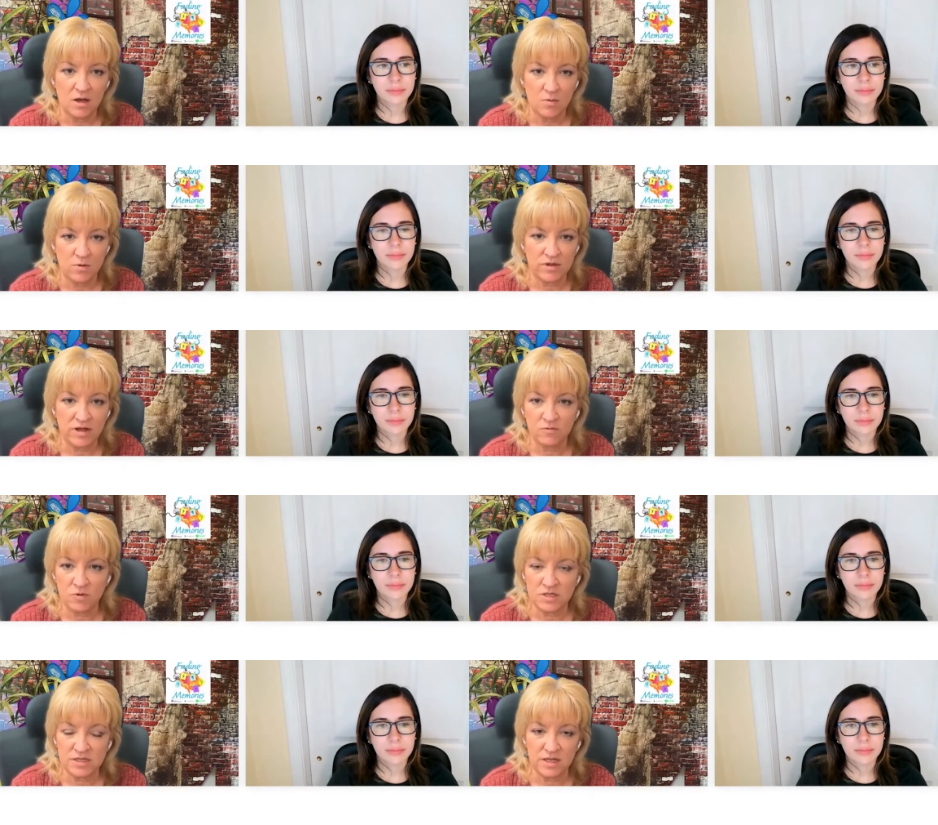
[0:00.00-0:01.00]
Speaker 1: with loved
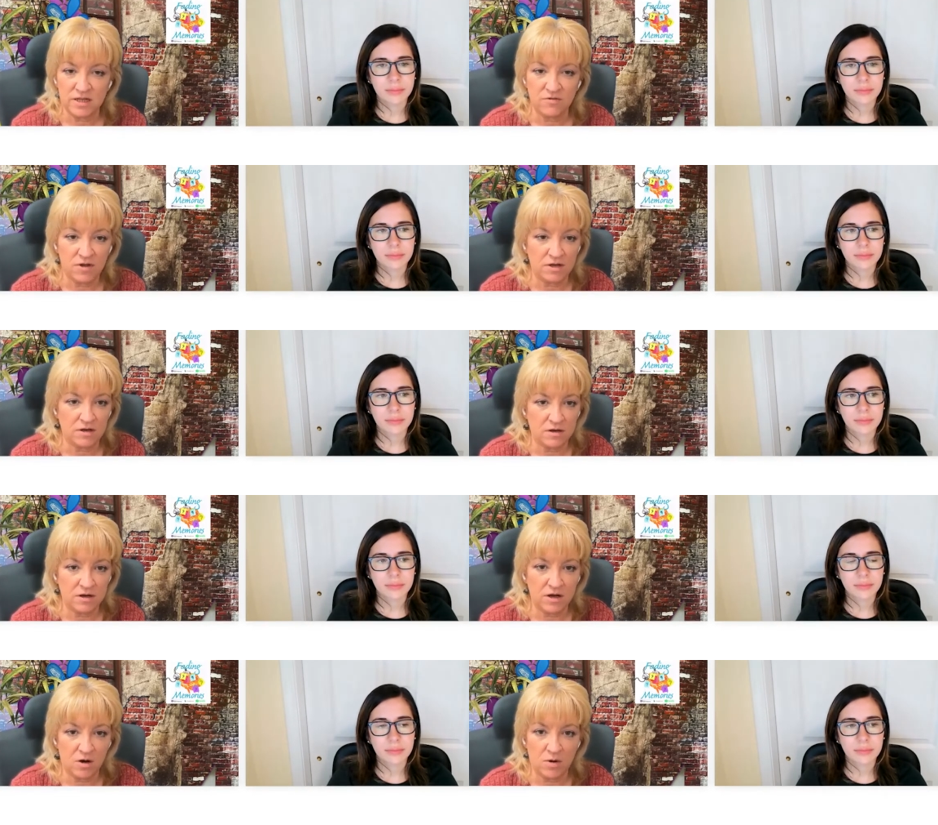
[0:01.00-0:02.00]
ones that live in,
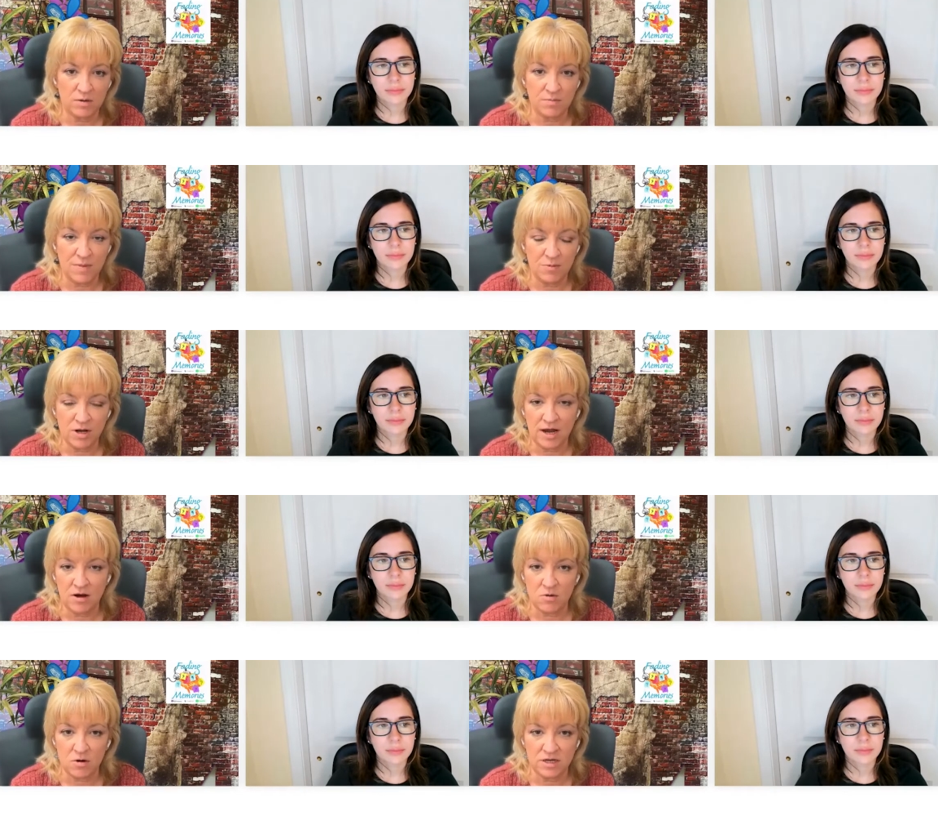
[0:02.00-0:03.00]
you know, a memory
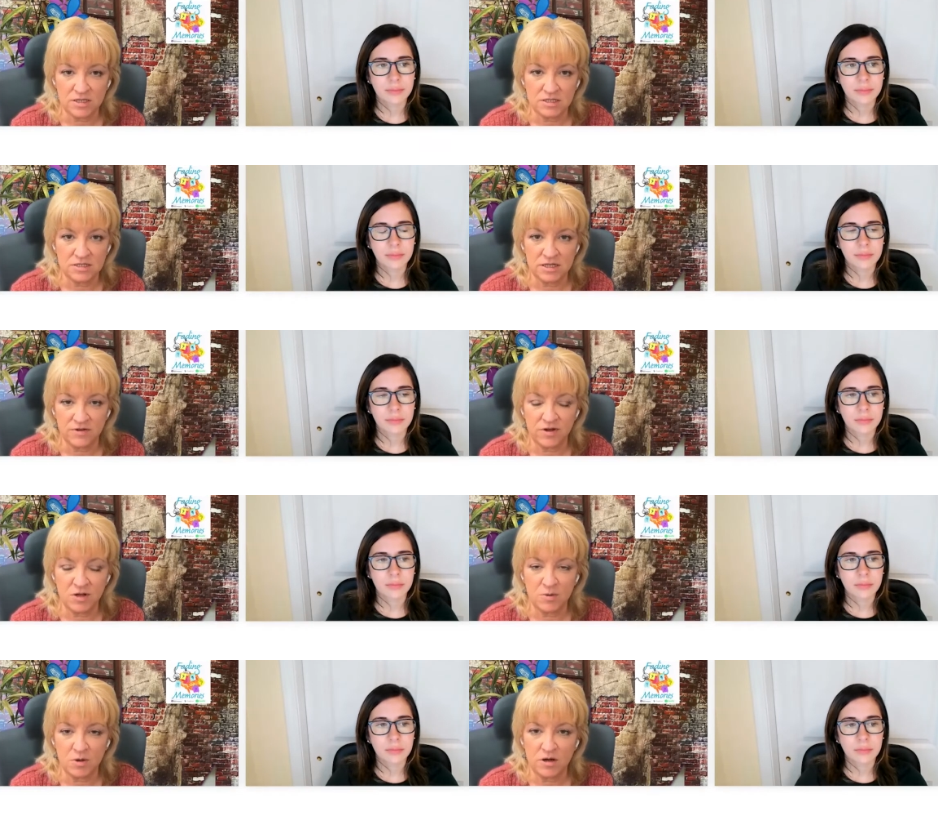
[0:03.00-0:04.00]
care or assisted living
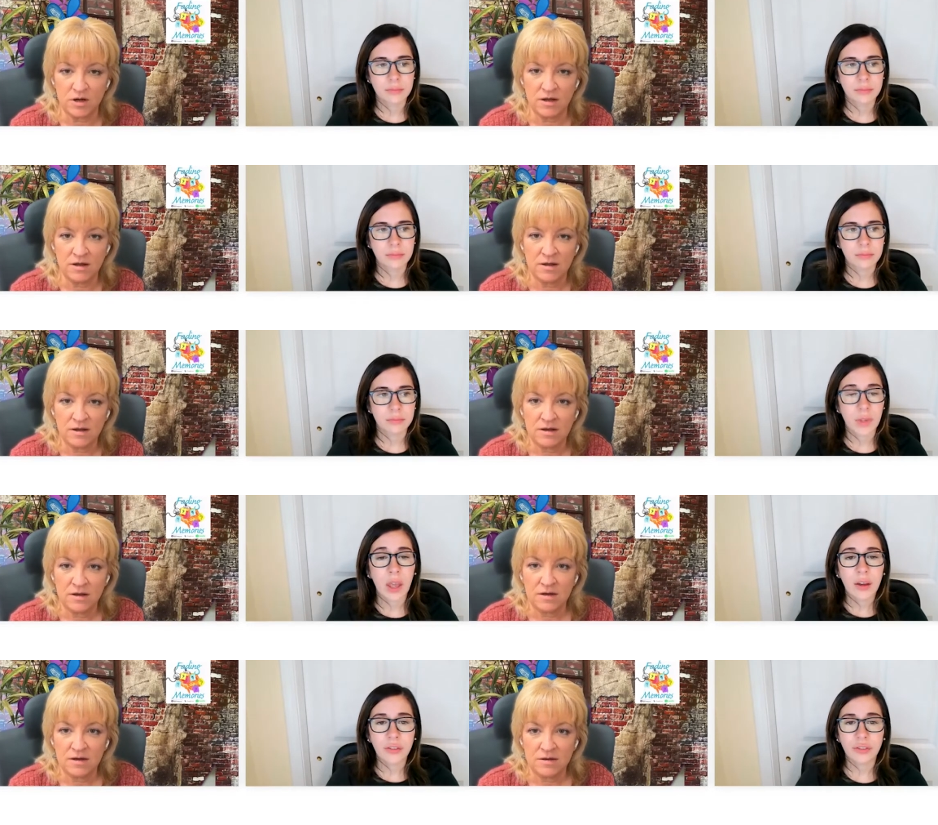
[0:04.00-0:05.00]
community?
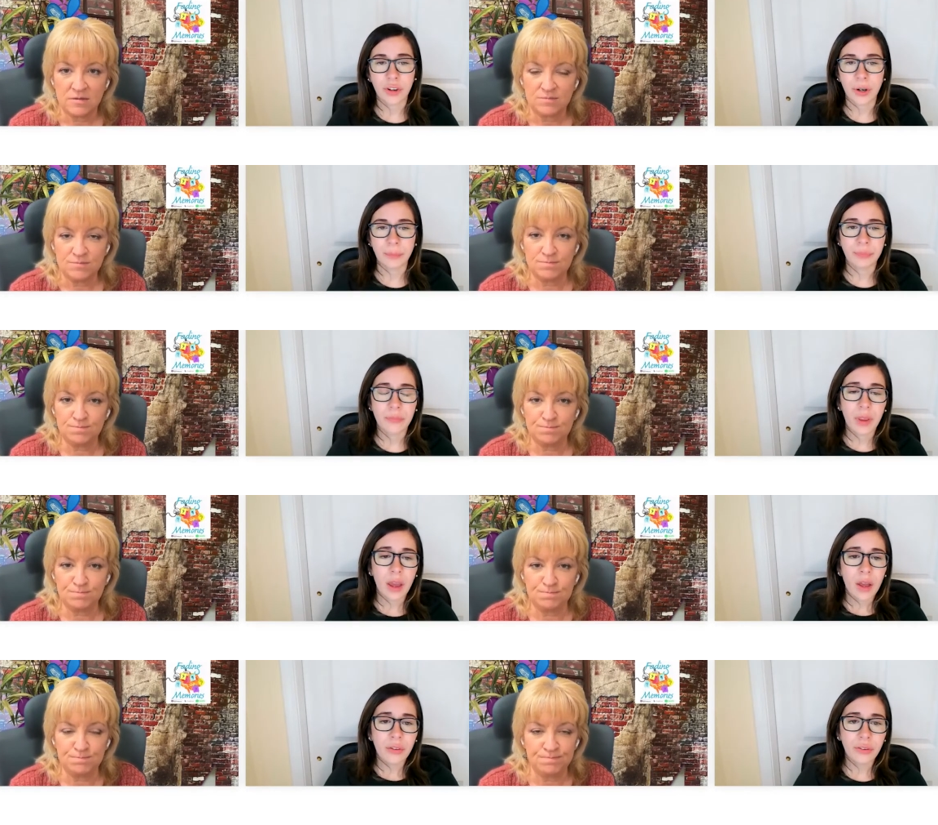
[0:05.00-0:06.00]
Sure.
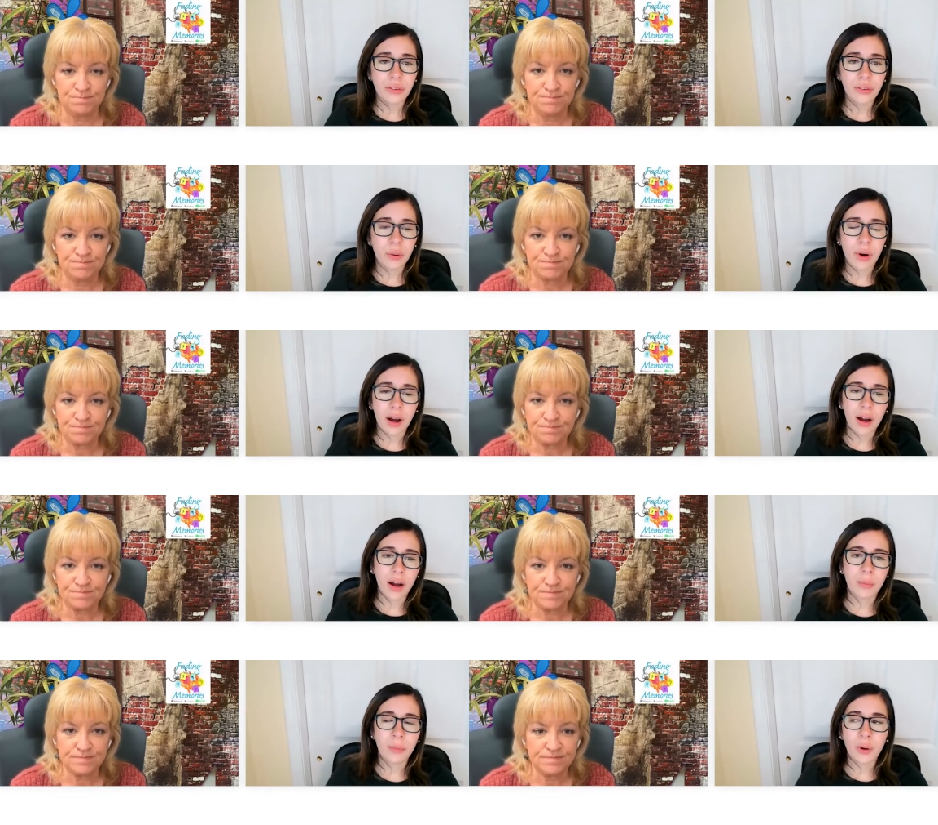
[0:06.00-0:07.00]
Speaker 2: So
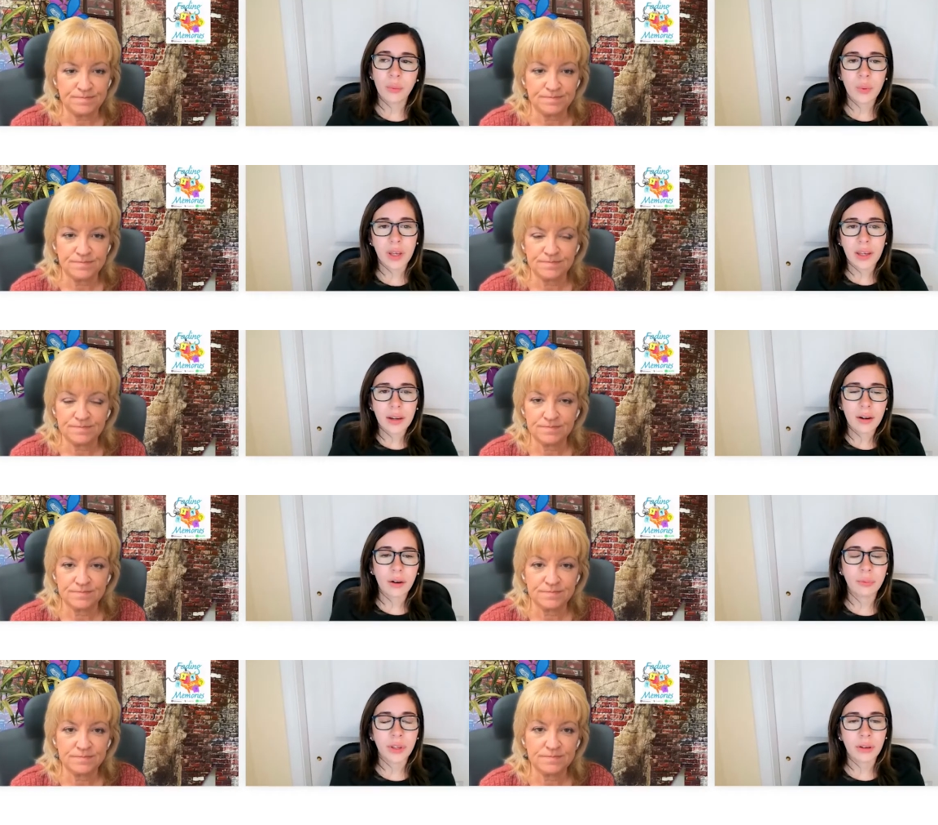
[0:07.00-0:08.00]
um, we
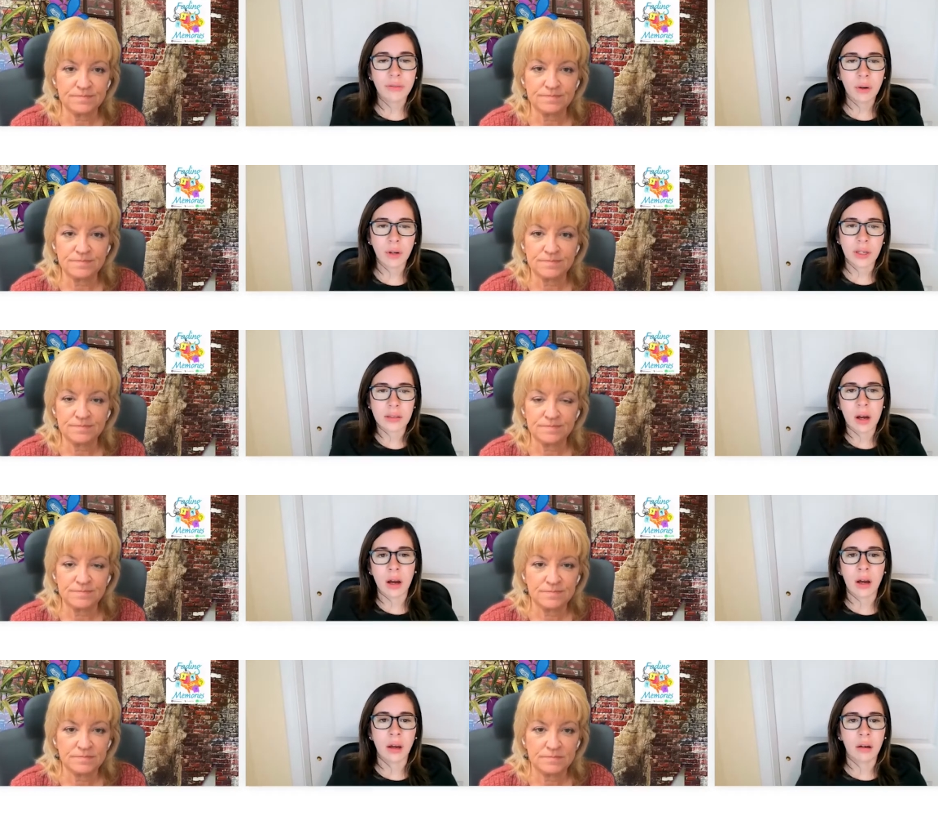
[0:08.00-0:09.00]
really focused
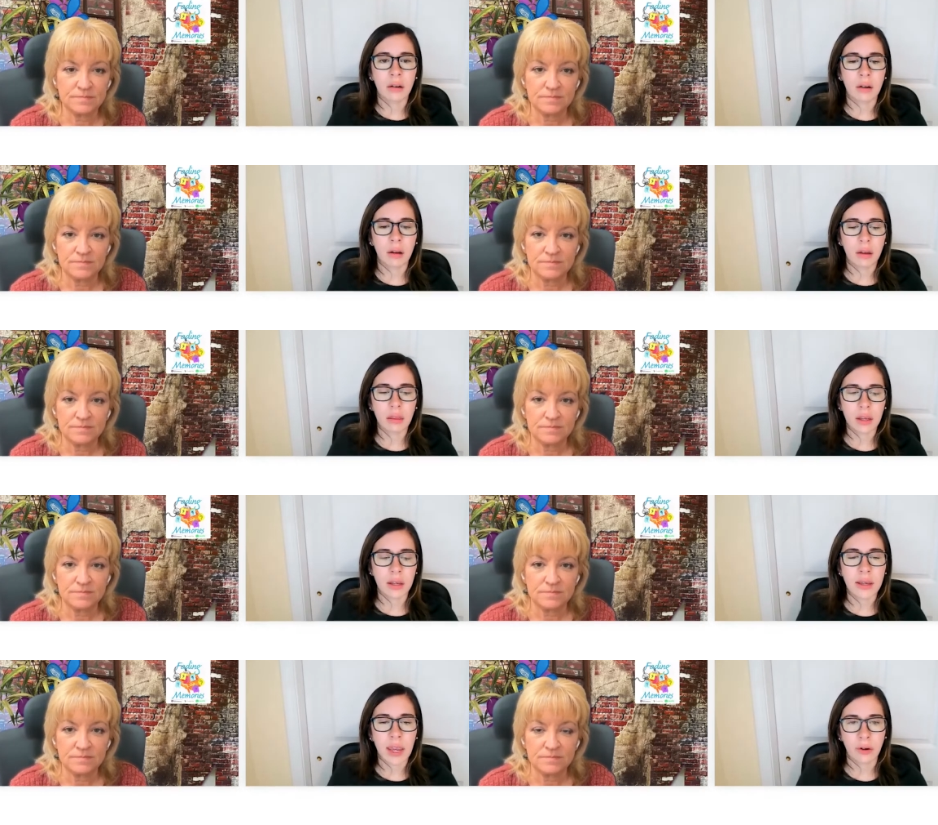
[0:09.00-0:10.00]
on
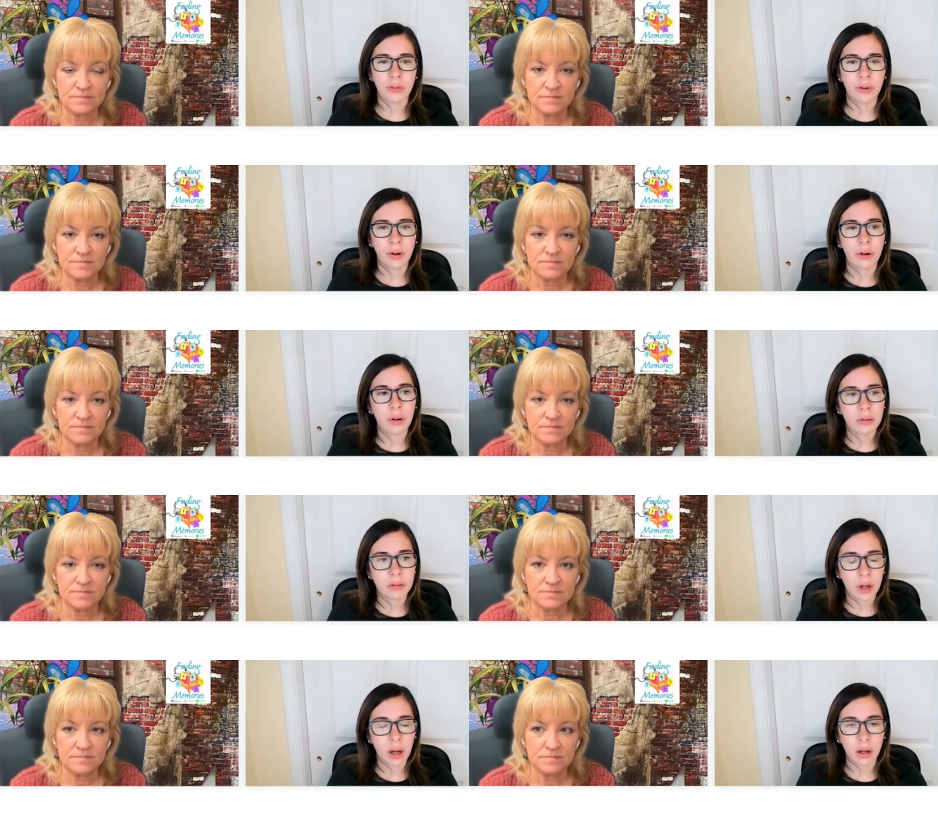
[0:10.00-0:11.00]
the care circle
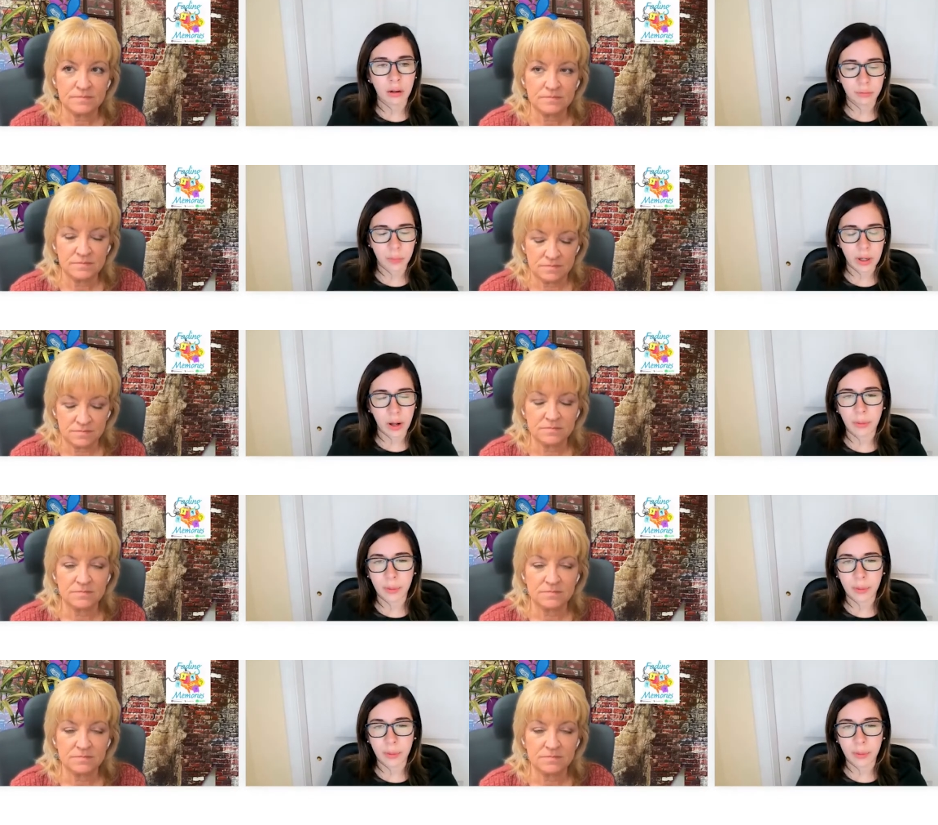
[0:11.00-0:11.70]
of we call it a